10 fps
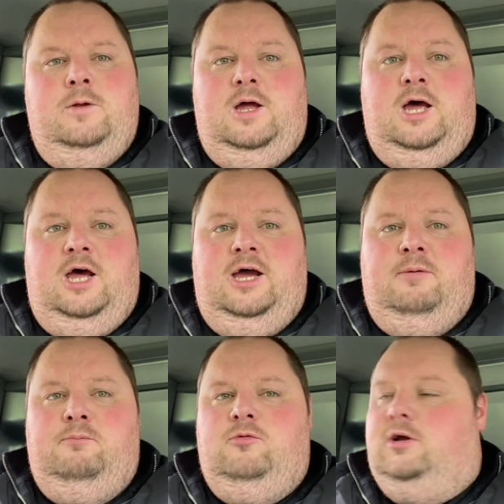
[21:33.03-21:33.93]

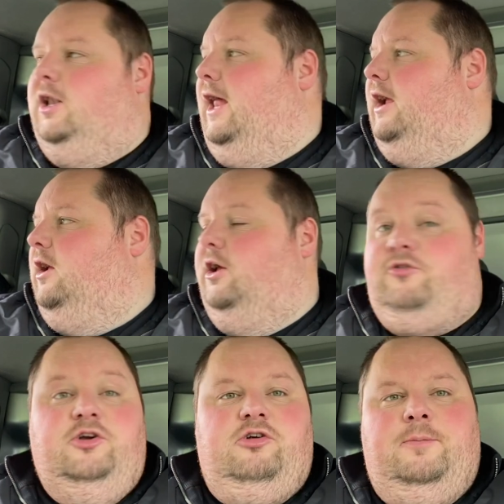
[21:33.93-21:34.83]

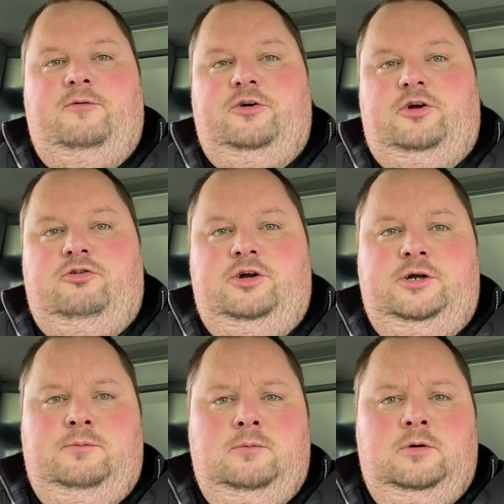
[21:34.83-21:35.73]
Drop off at
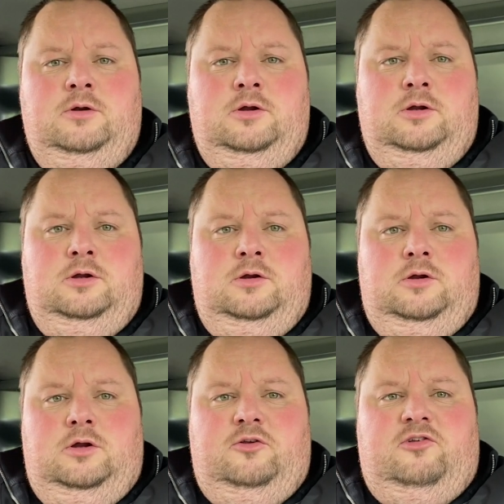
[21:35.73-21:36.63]
crew.
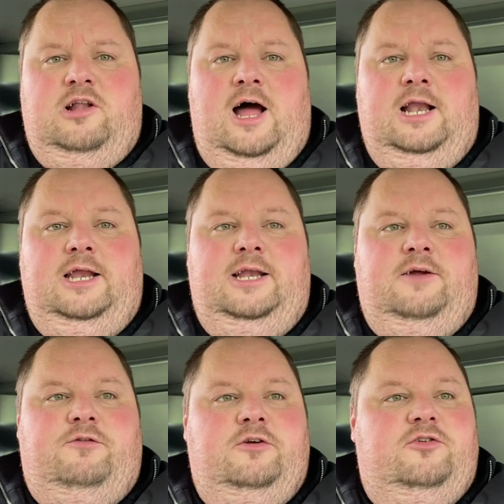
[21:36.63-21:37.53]
Slightly
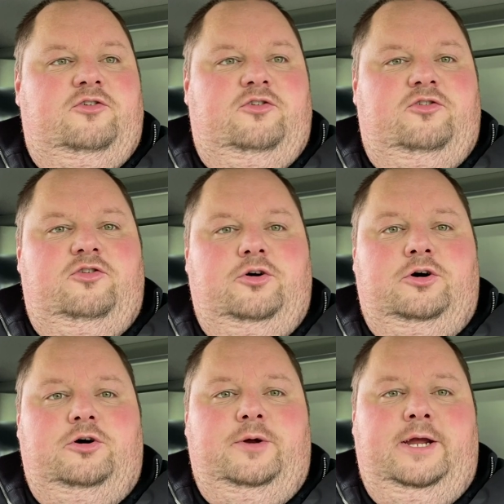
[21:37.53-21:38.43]
different
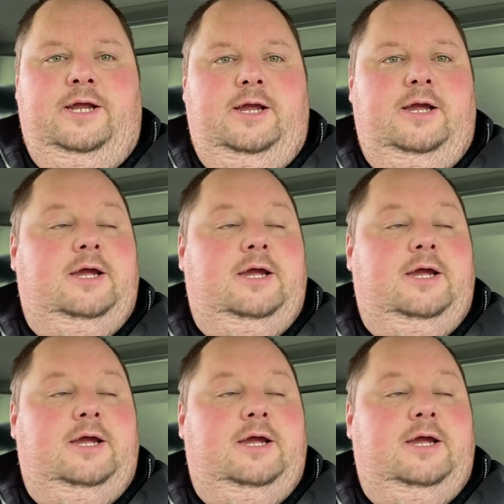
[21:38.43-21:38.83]
story.